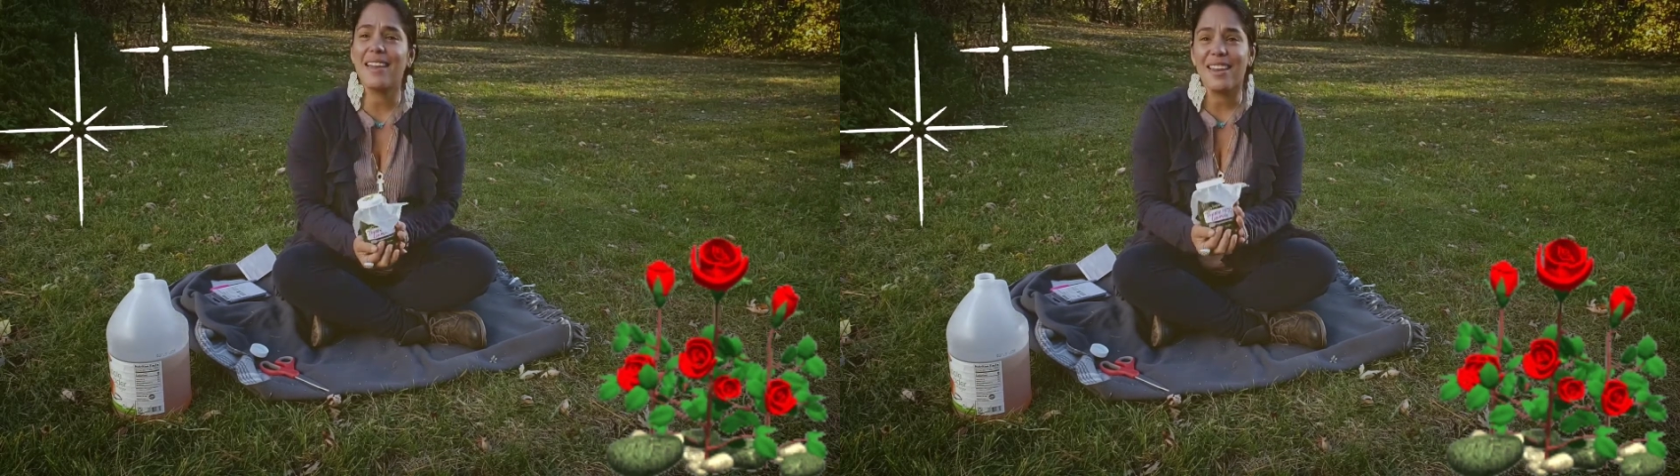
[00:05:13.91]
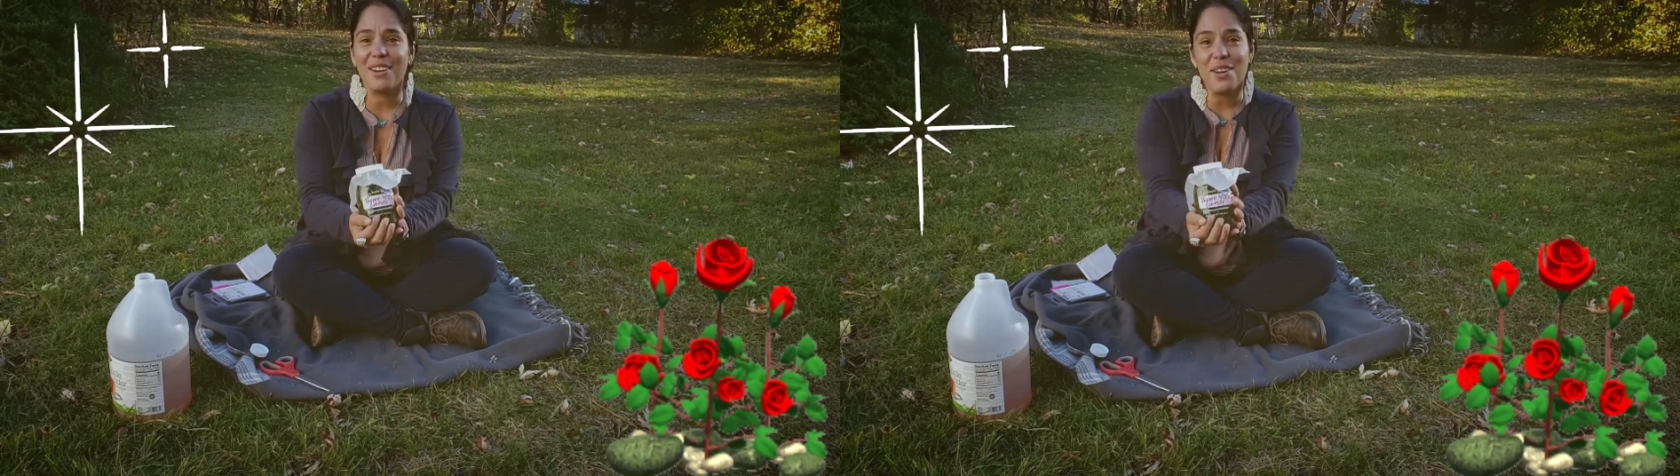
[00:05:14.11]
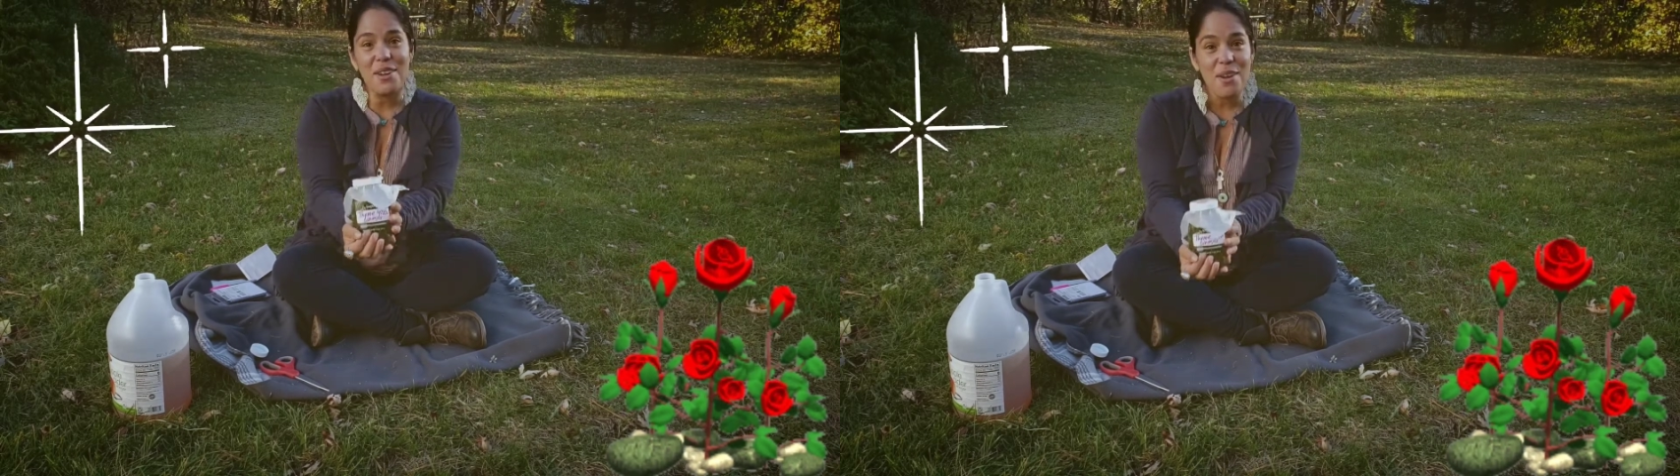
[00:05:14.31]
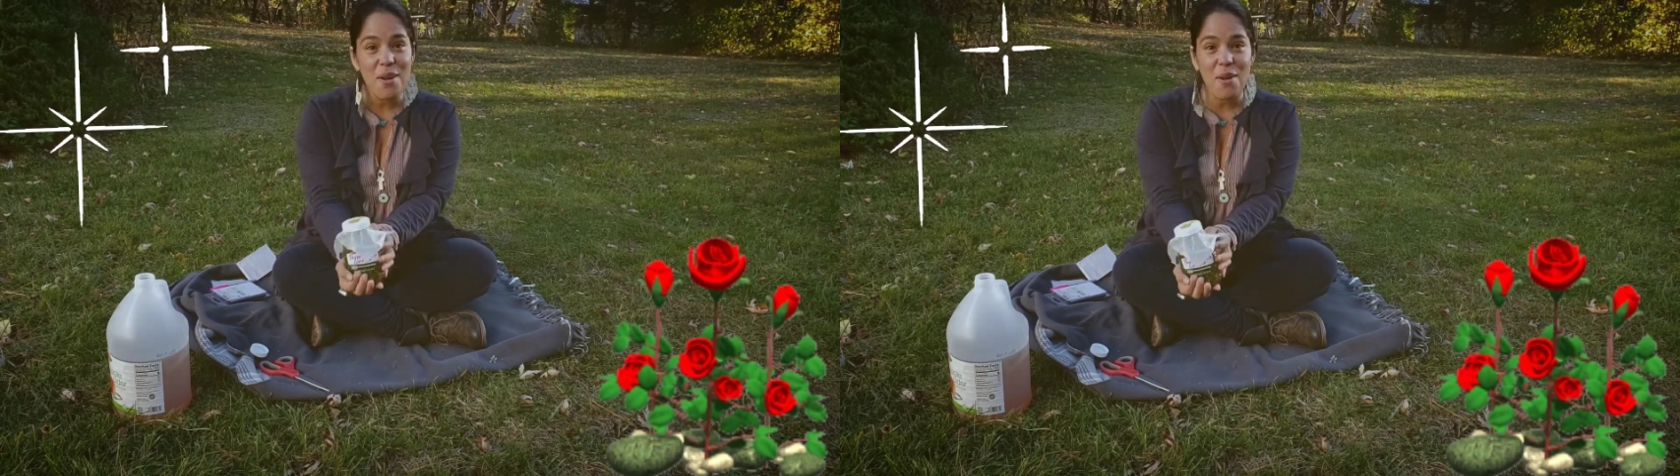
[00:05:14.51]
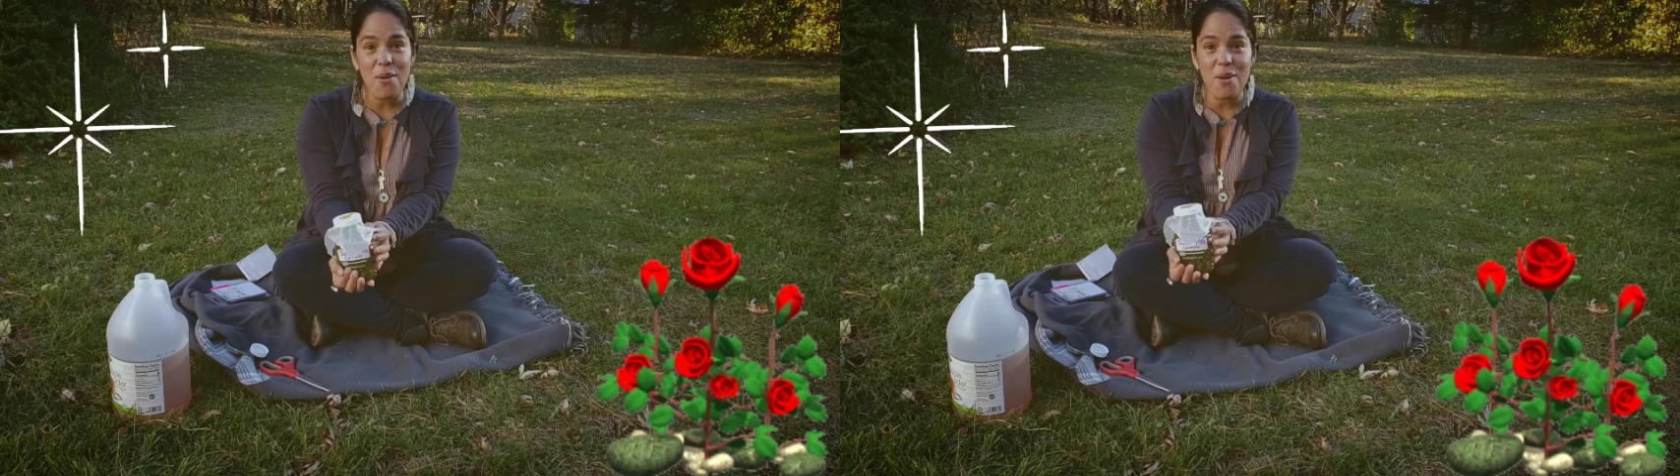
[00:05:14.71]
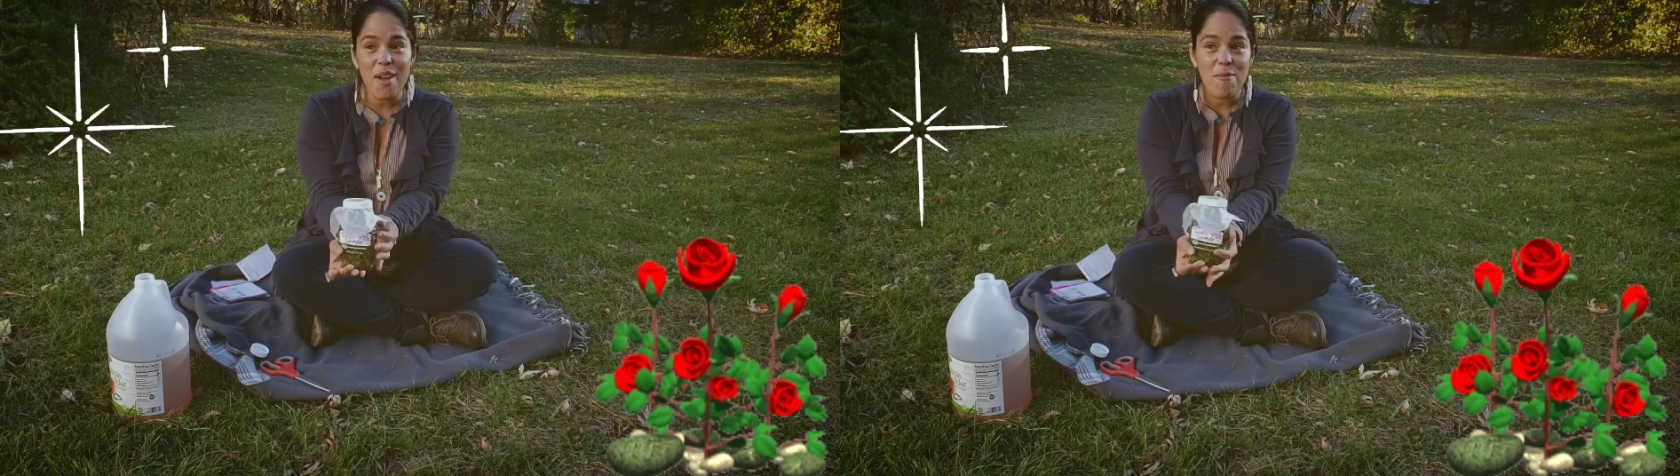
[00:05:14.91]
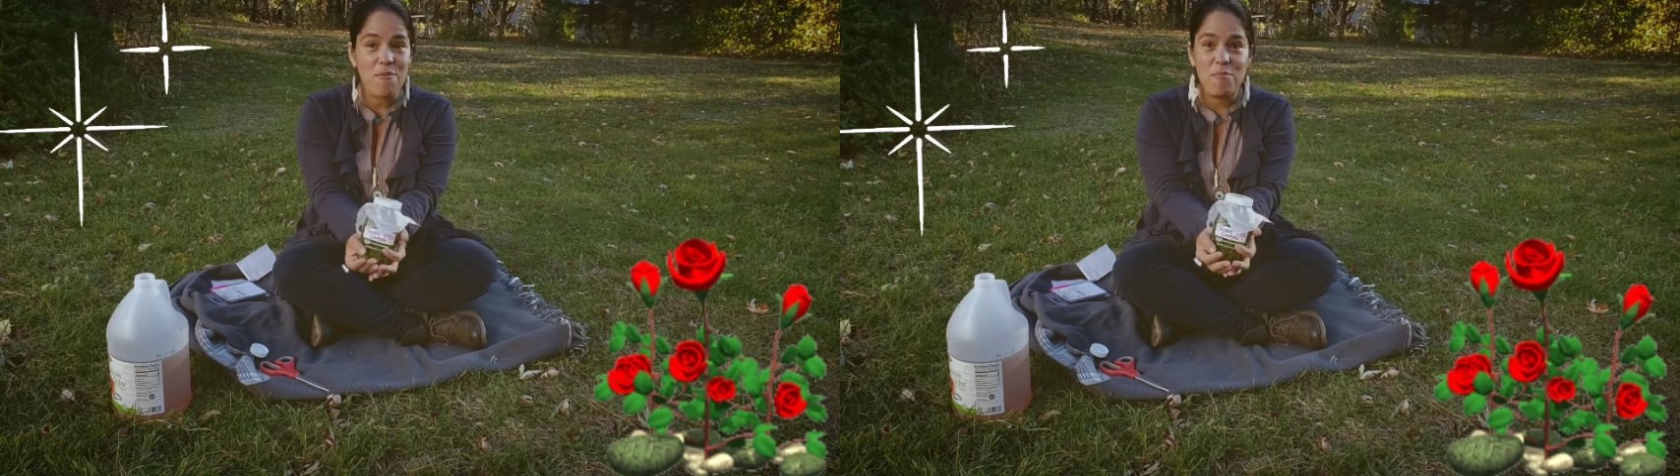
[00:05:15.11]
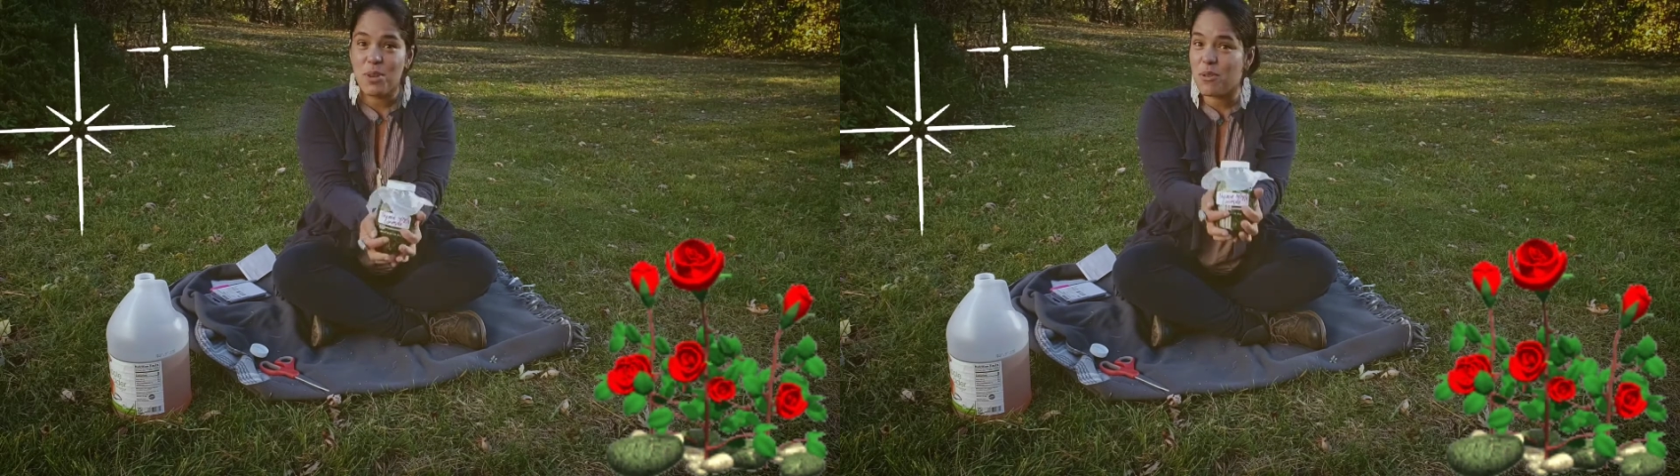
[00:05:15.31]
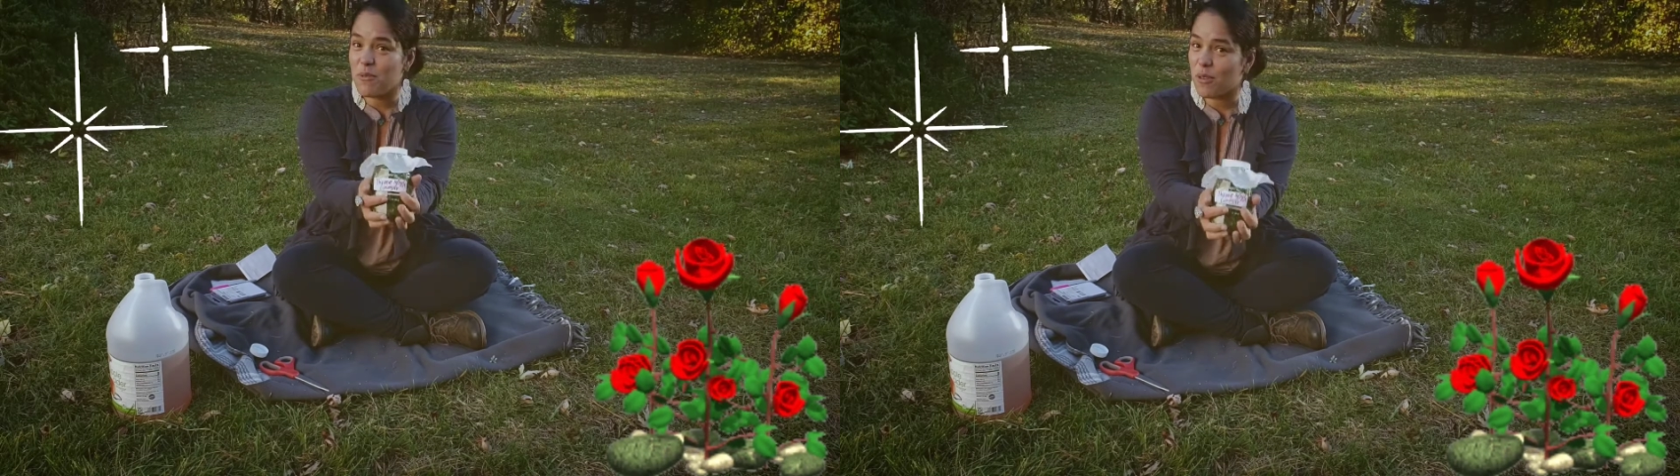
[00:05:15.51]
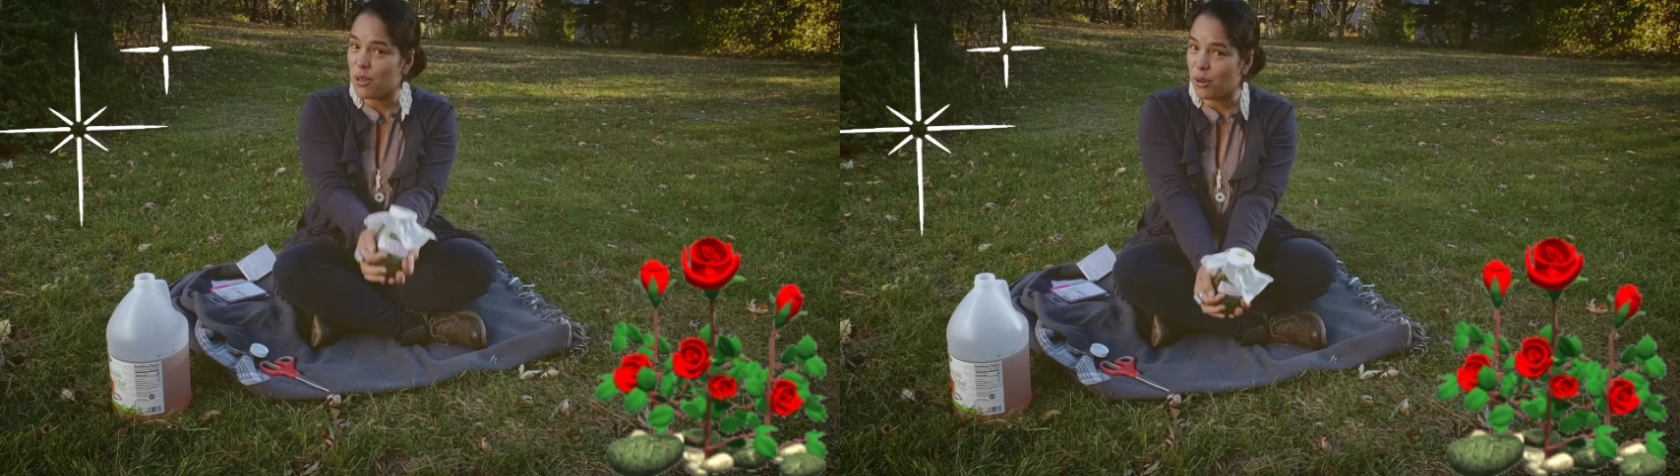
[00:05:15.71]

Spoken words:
here you go, a beautiful